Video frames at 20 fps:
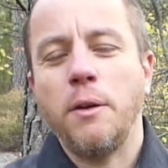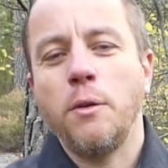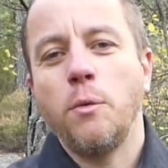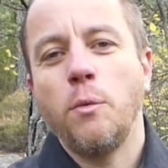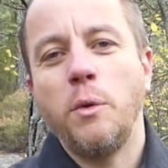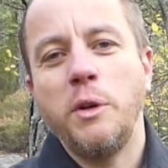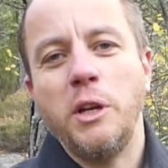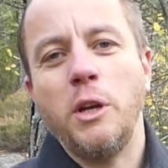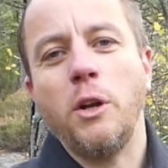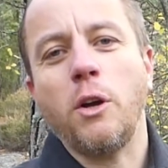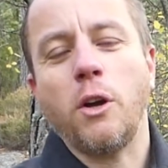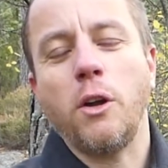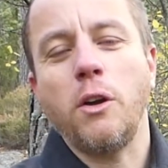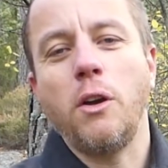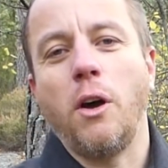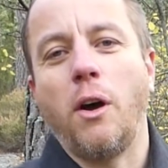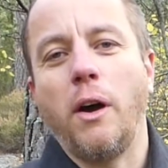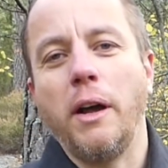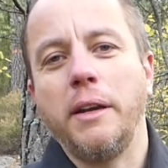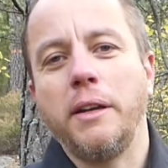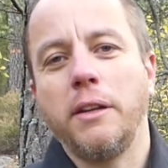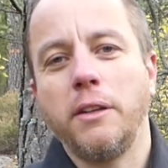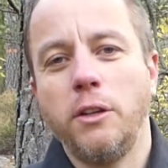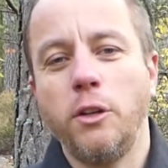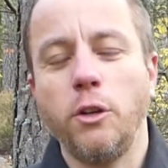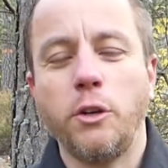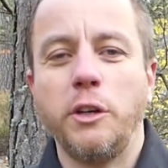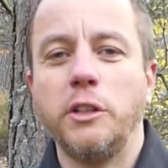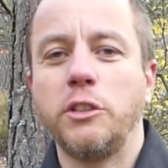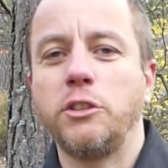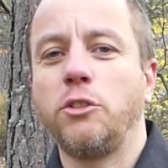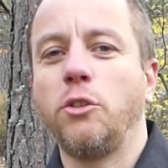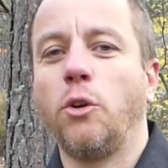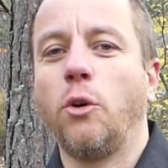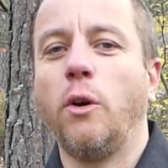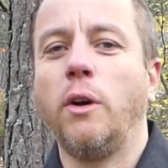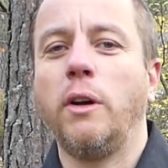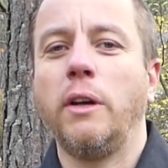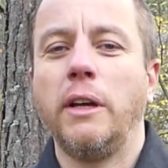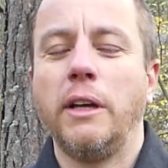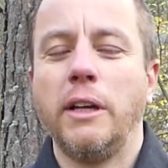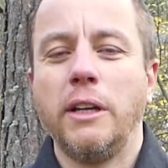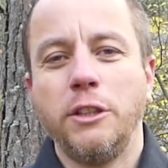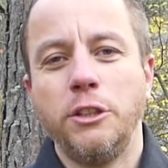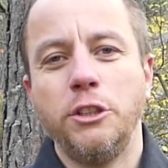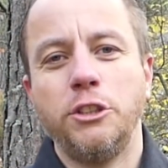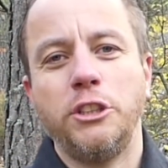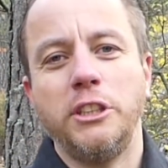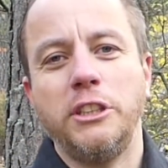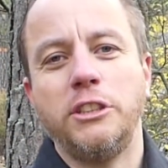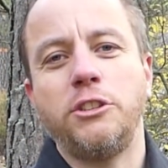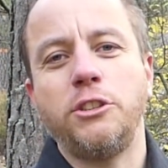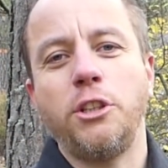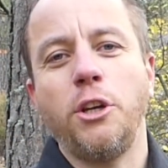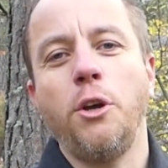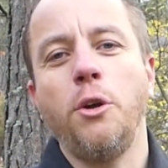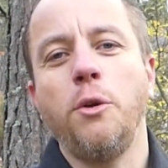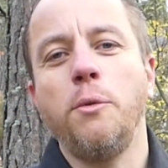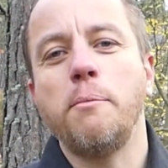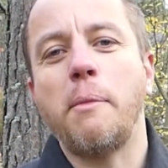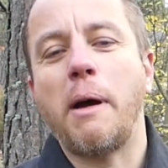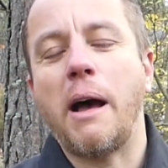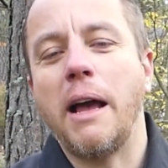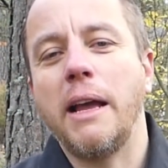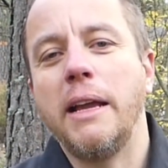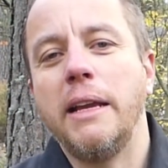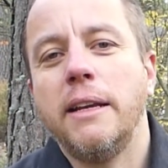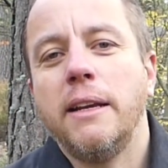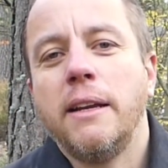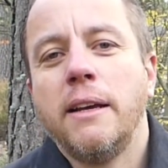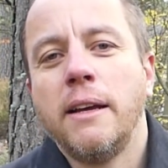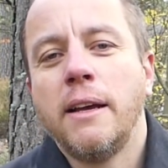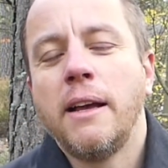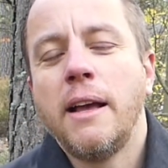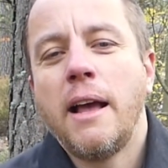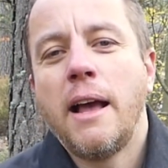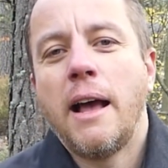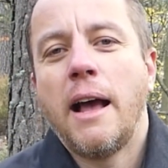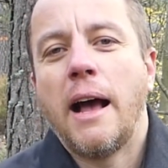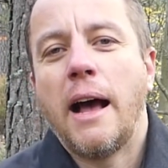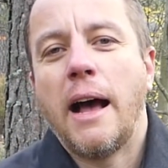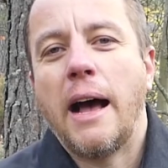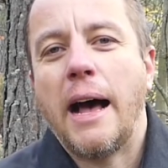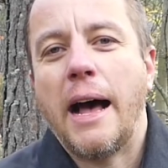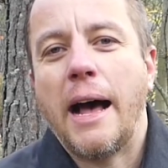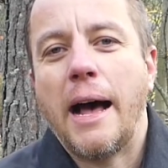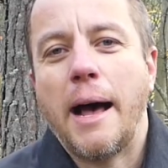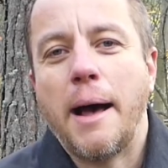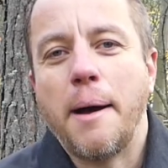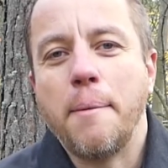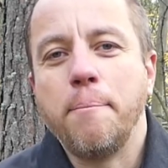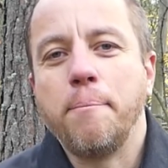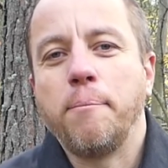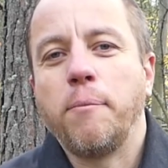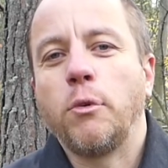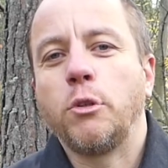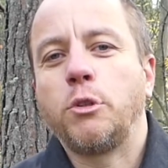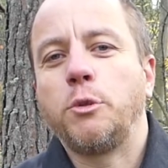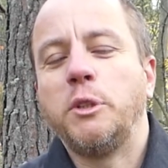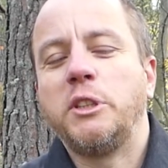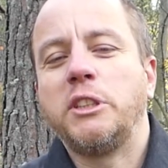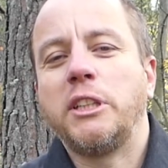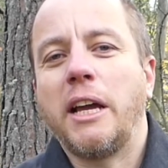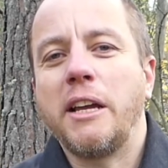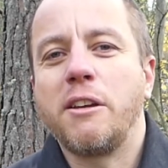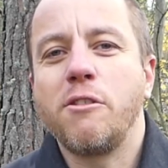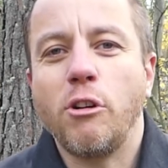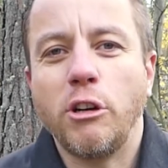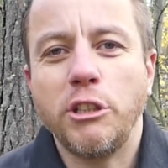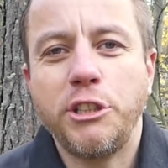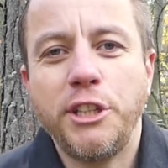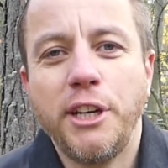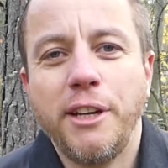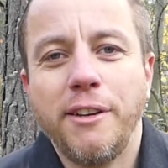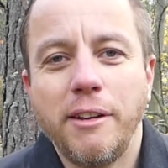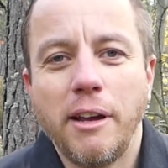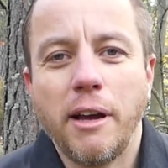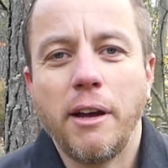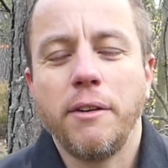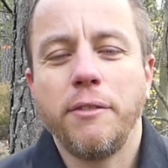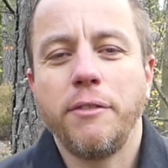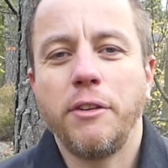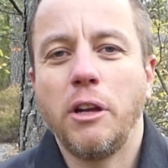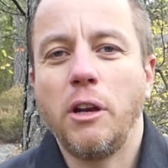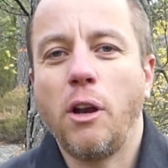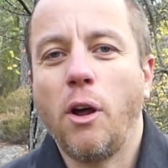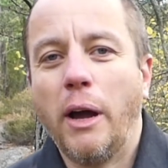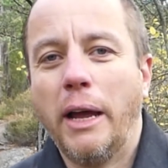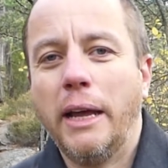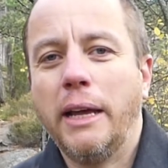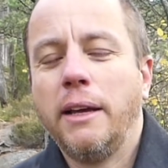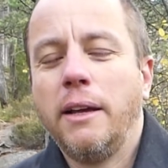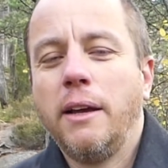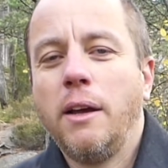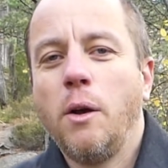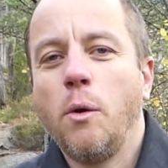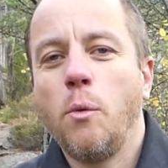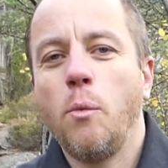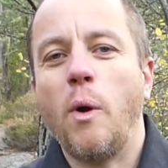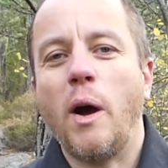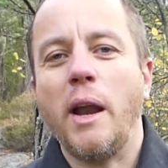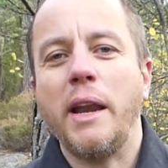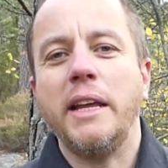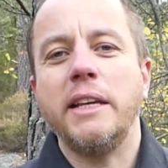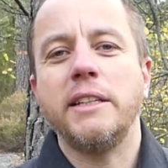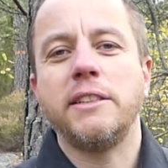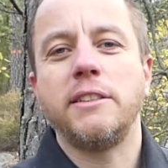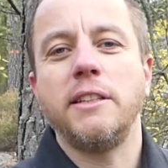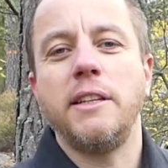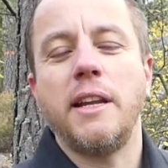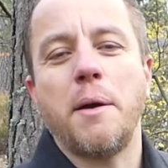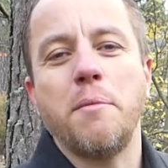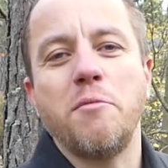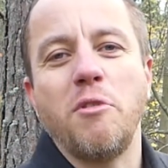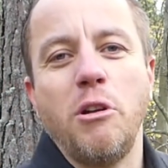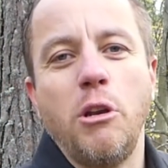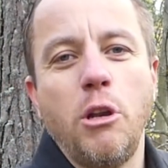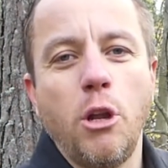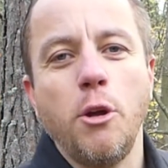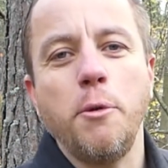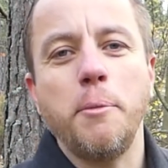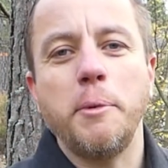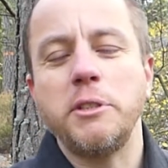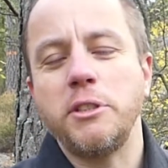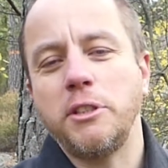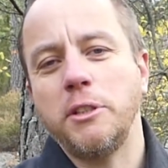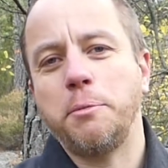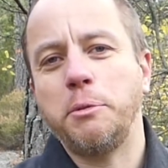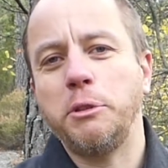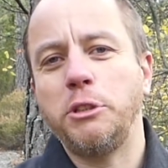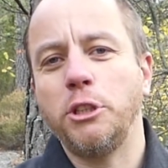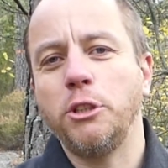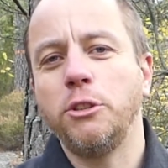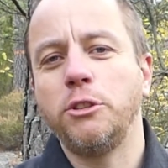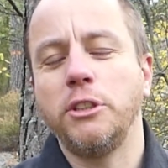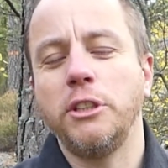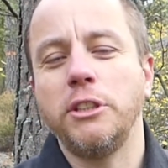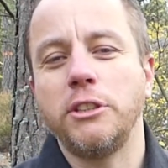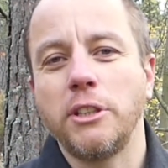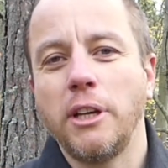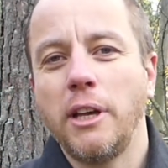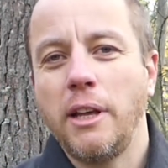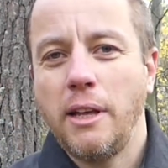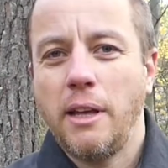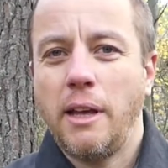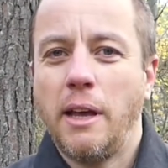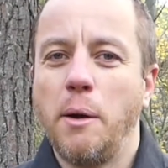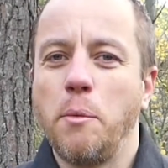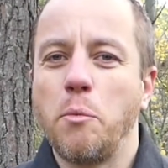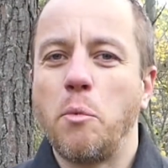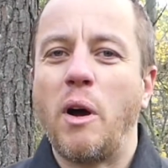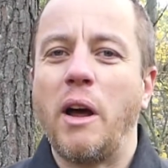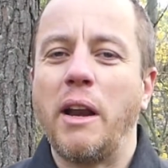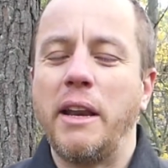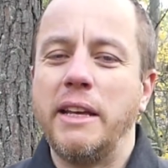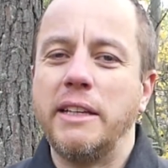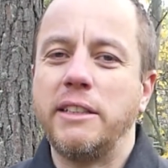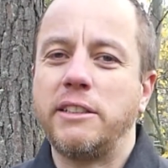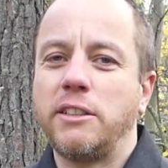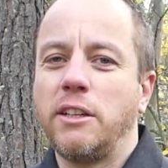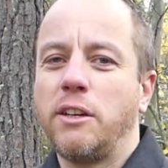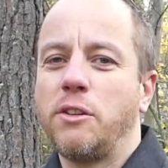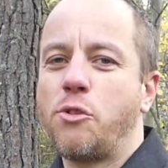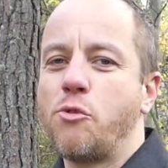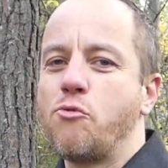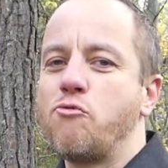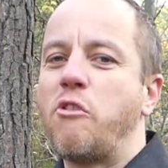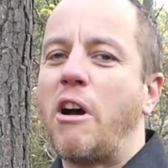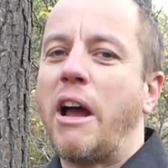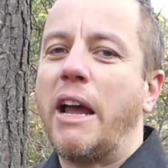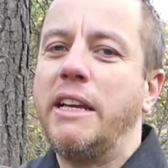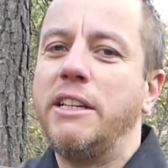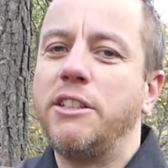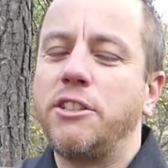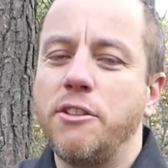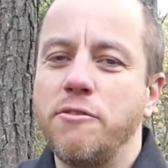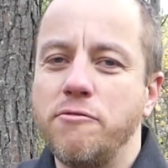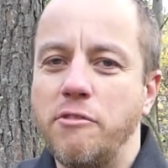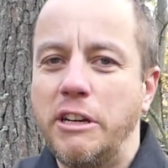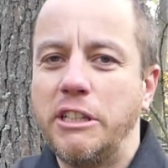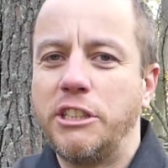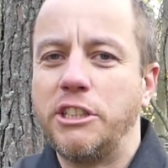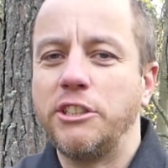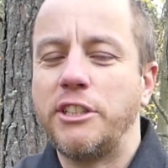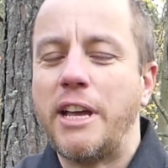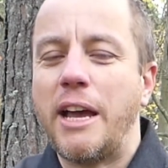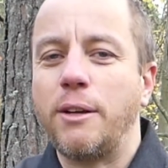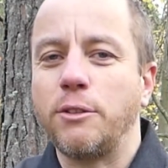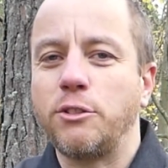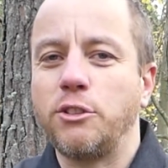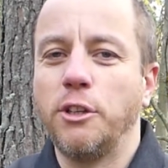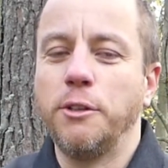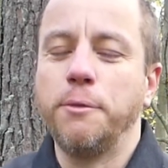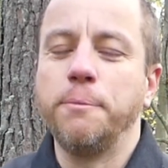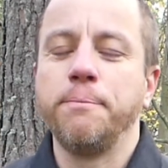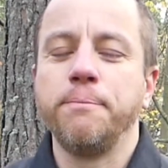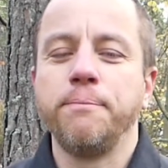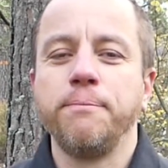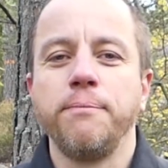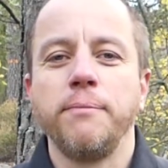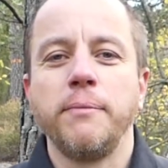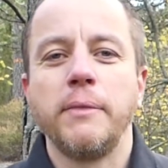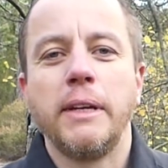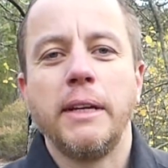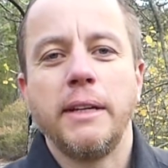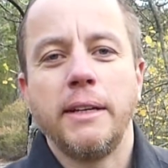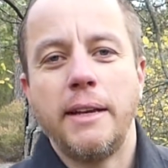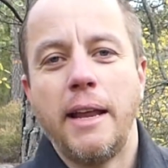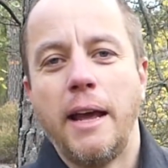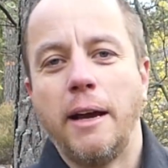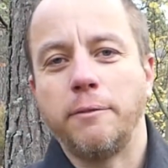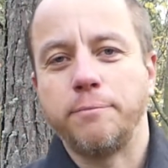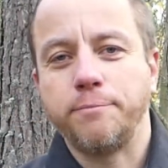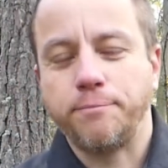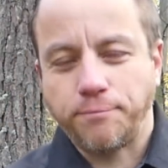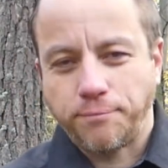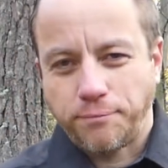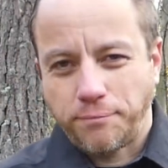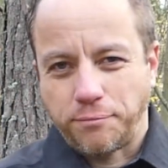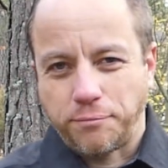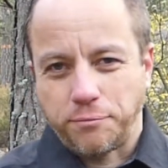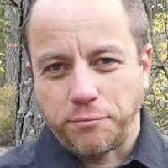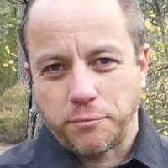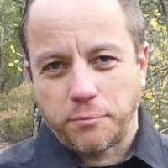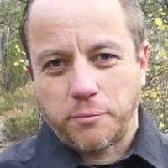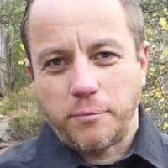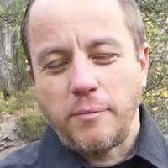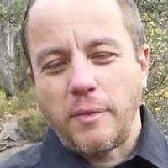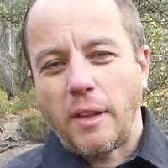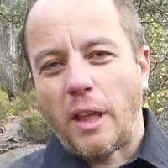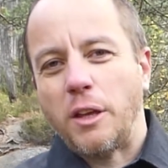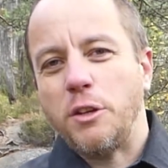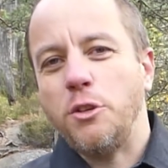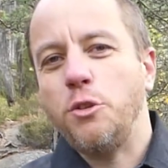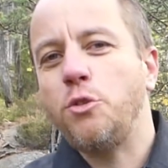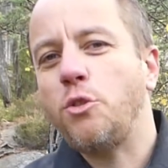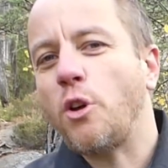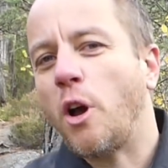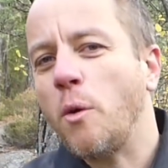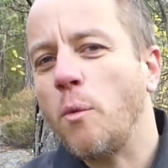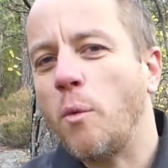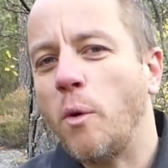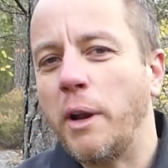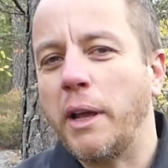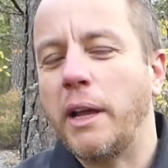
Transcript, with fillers: When you look online, you look in a store, you see two main what should we say, criteria for your light. One is the number of lumens it produces and one is the range it reaches out to. Now you don't want to